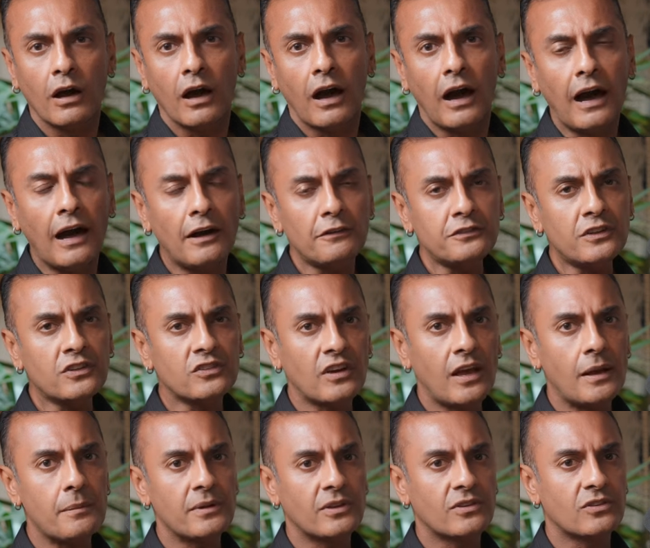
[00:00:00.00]
Half the
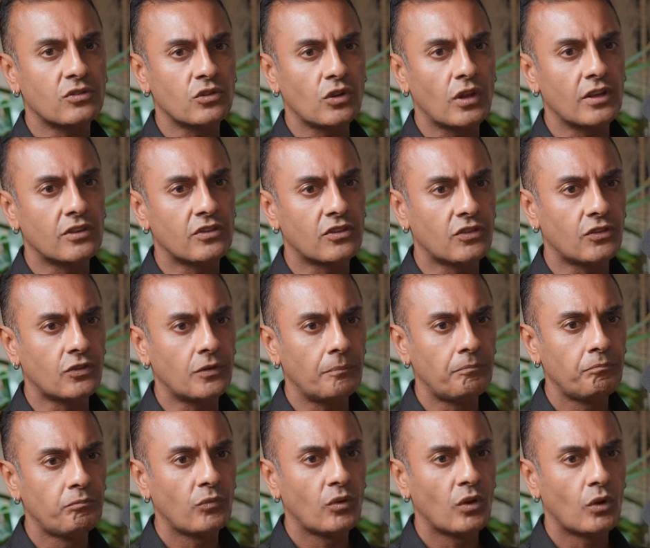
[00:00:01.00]
time it's
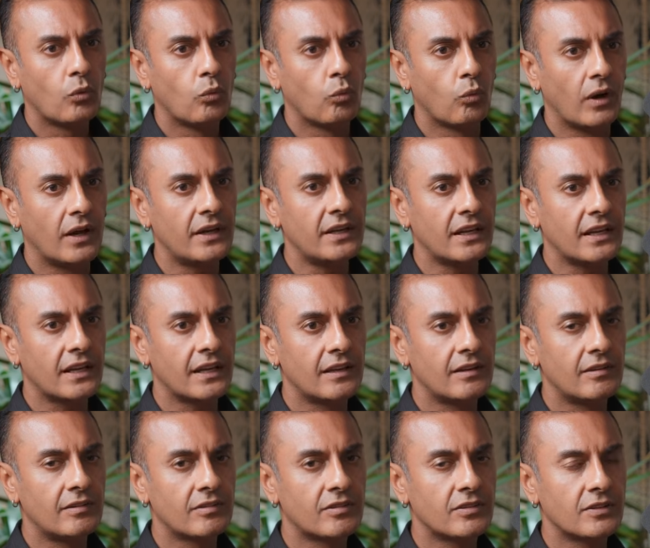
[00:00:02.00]
one
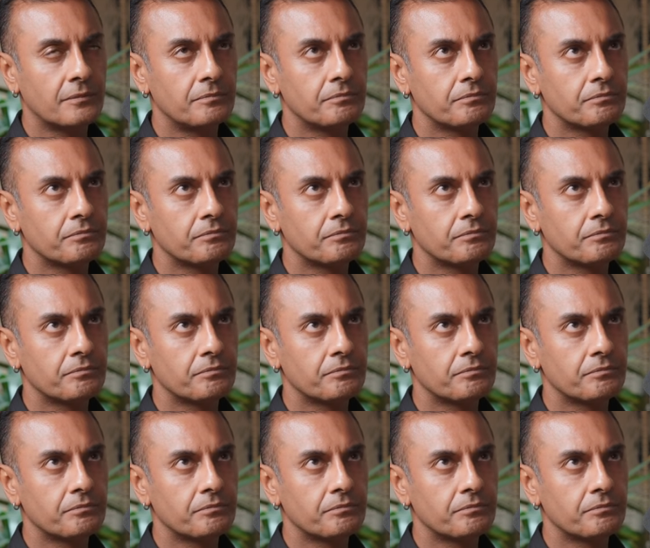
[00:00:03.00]
is,